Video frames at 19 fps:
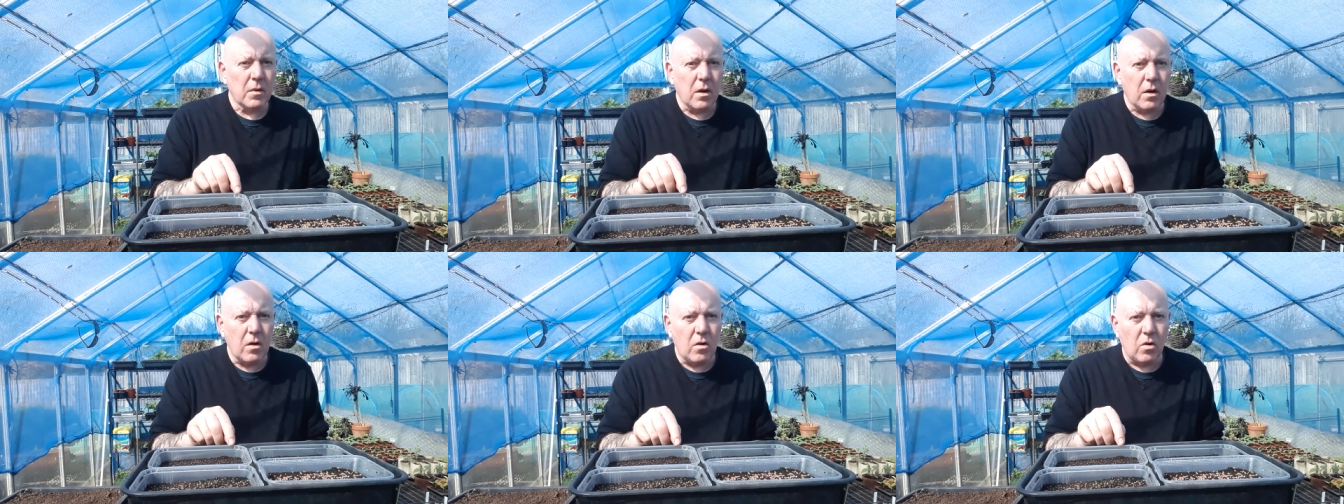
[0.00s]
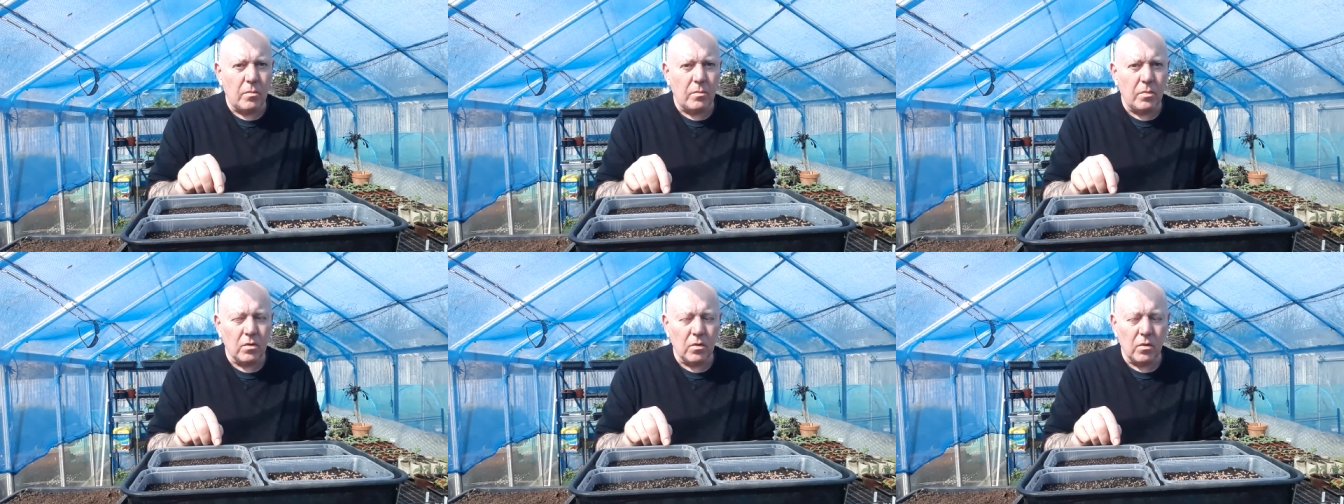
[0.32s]
a
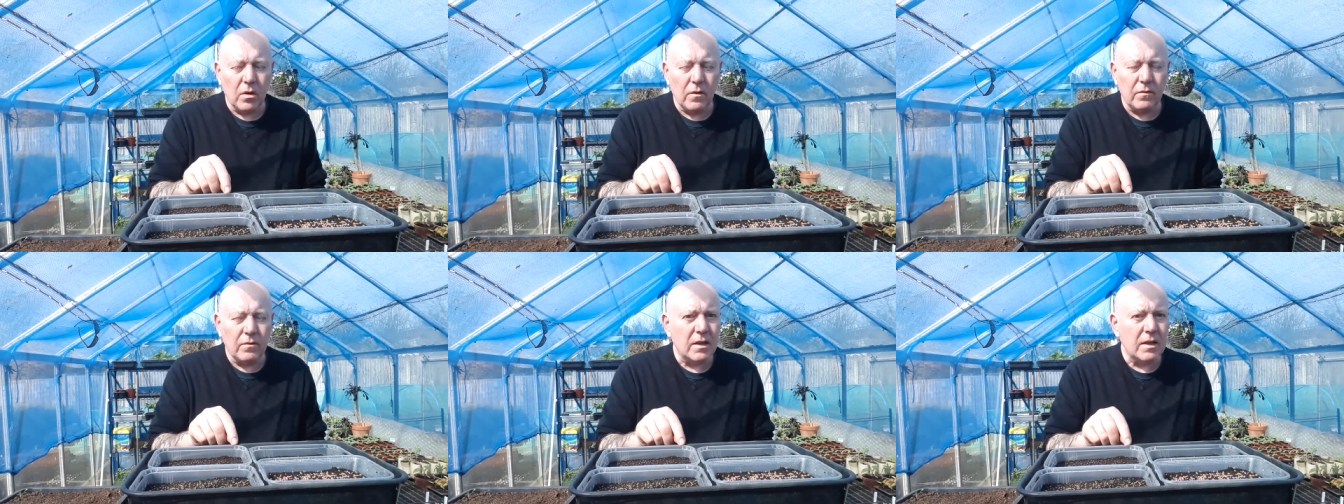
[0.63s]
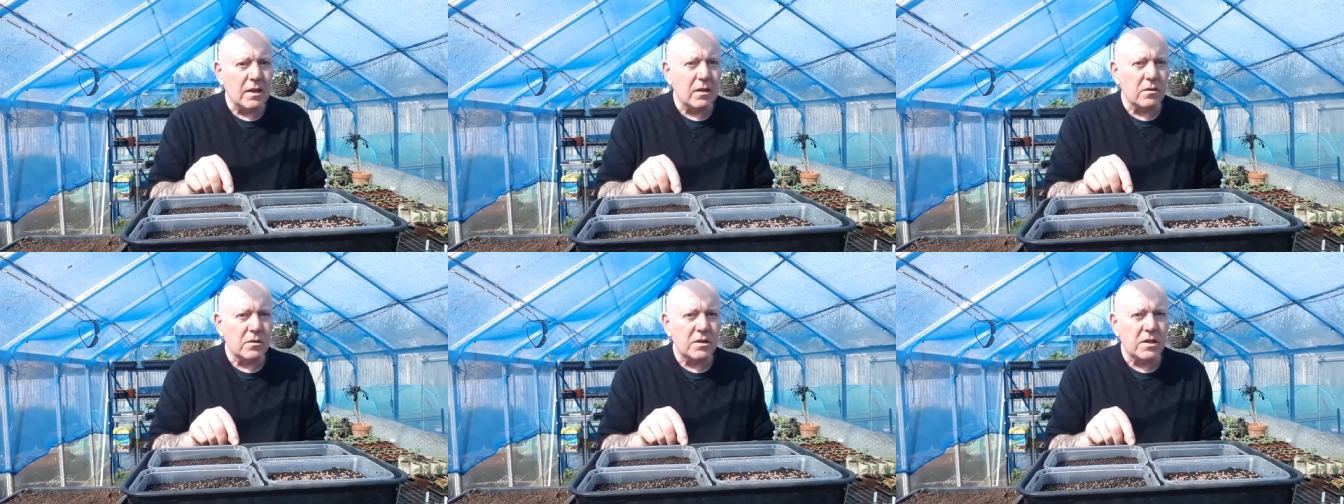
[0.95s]
couple of the
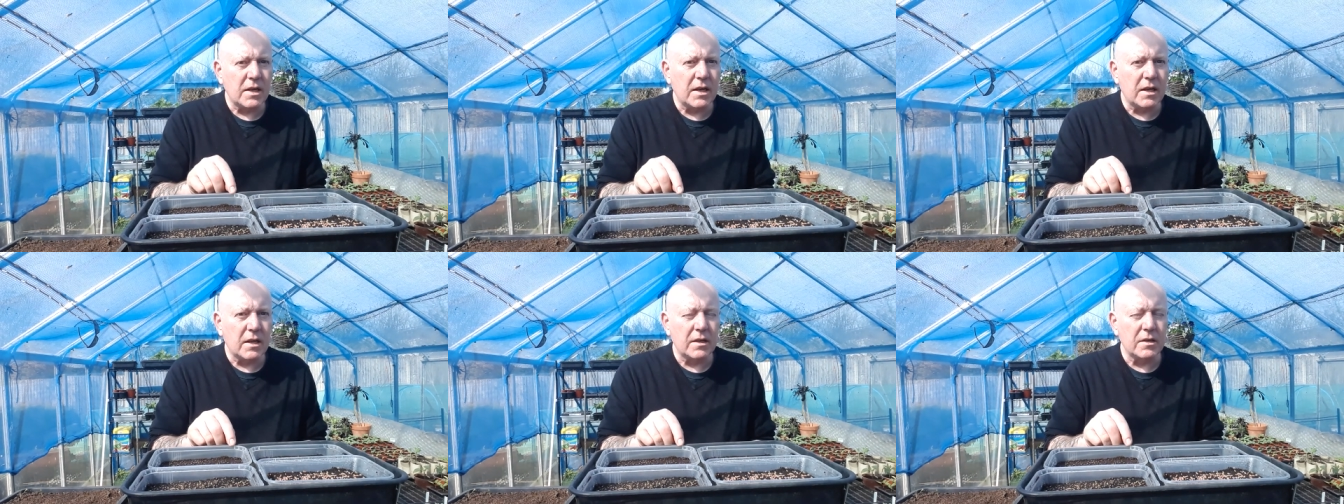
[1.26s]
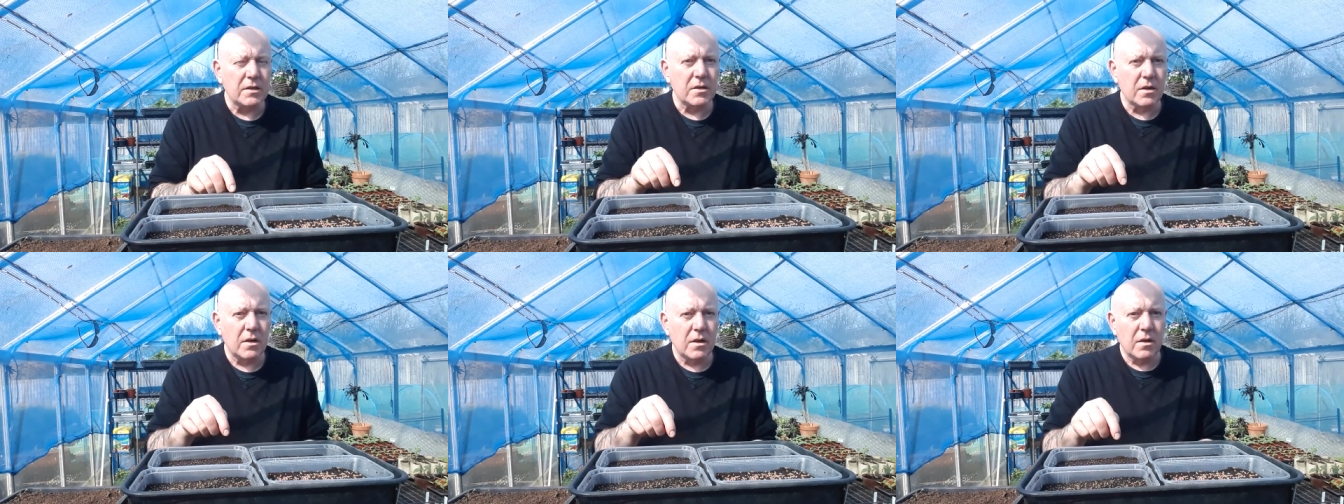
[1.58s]
little
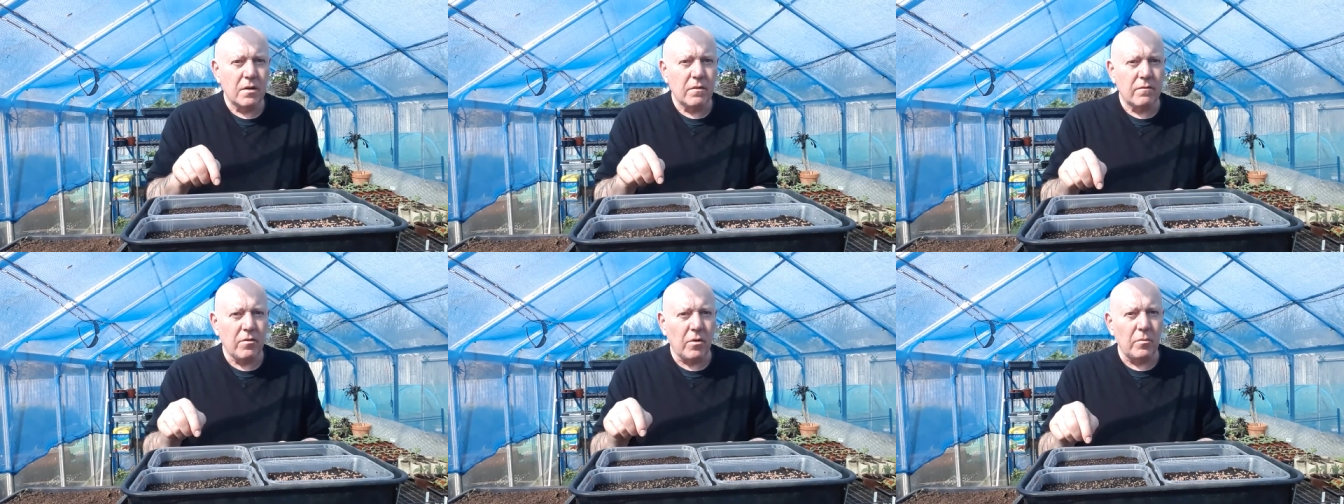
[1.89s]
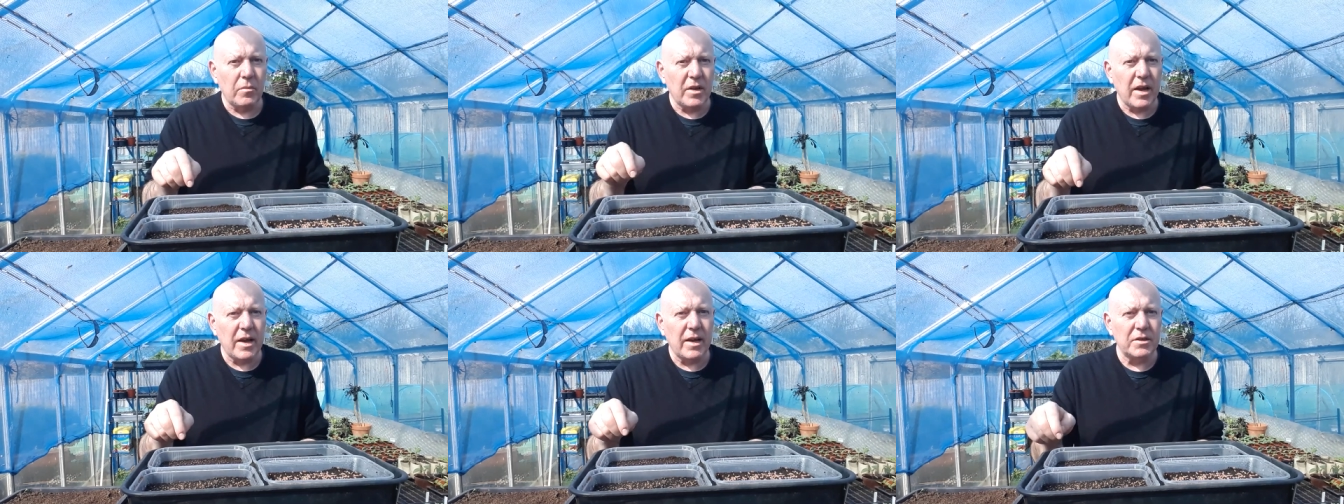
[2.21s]
seedlings
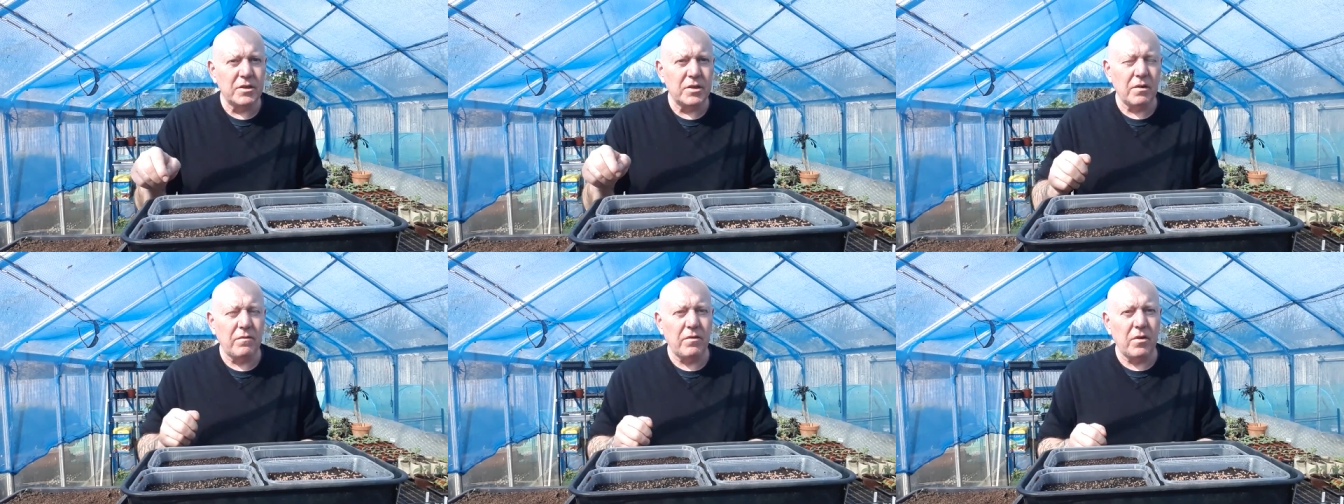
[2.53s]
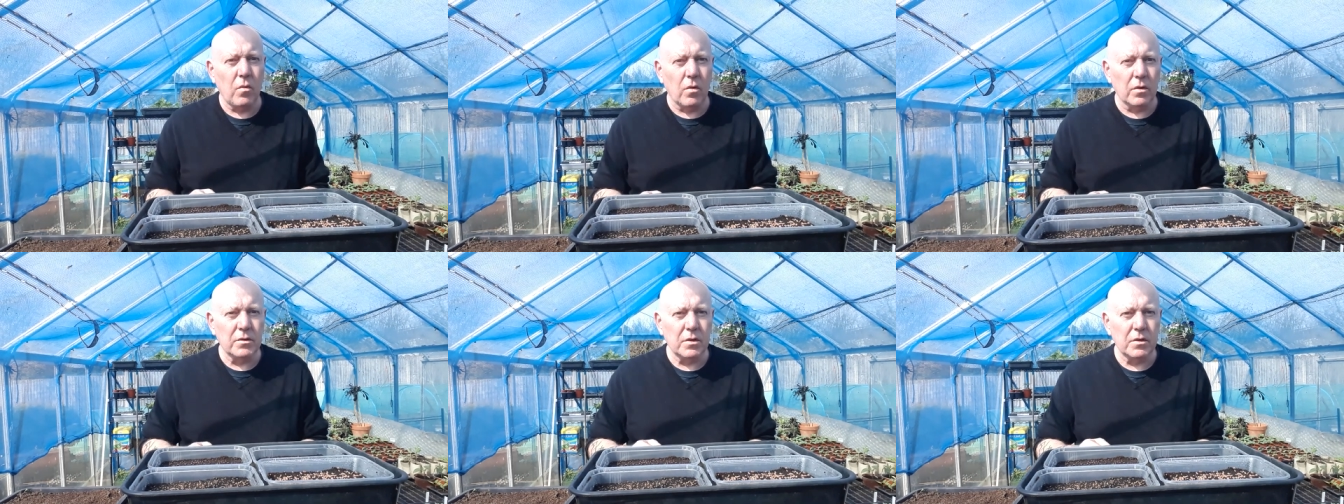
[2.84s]
from the edge if
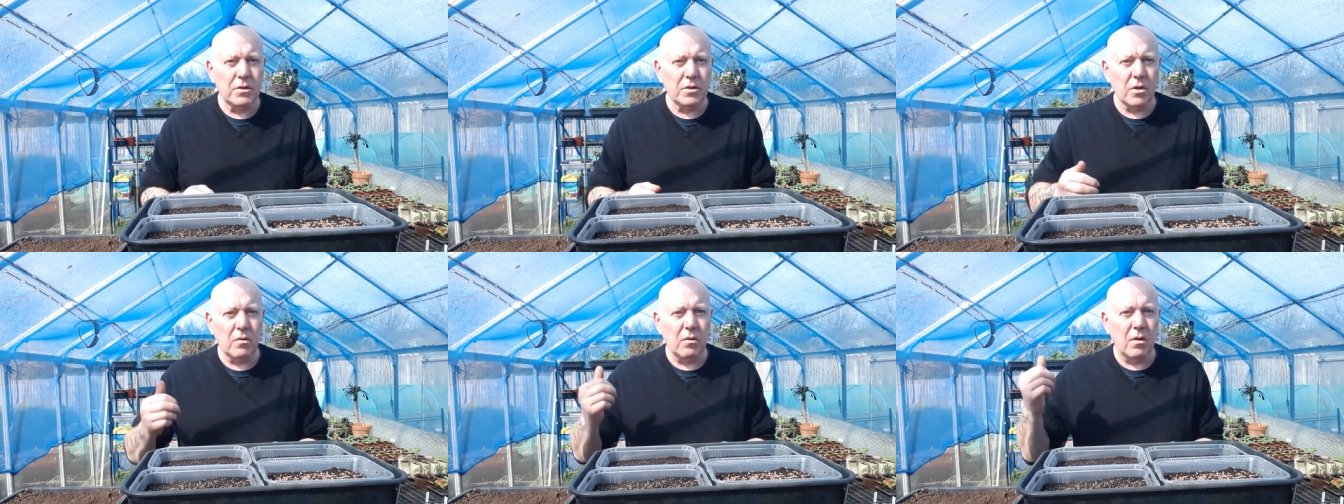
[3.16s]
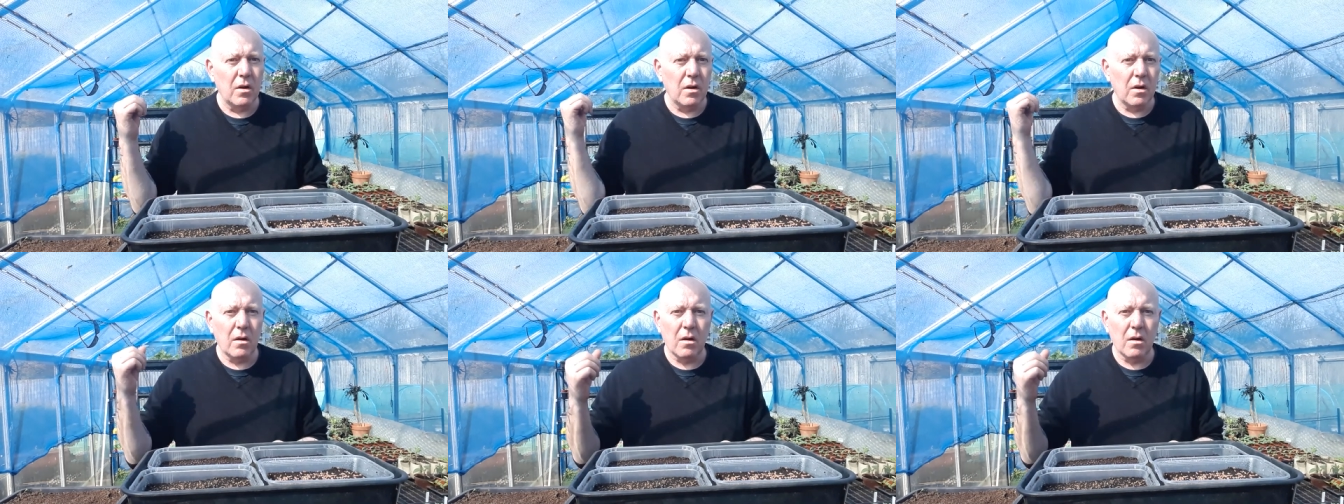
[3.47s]
you wanted to,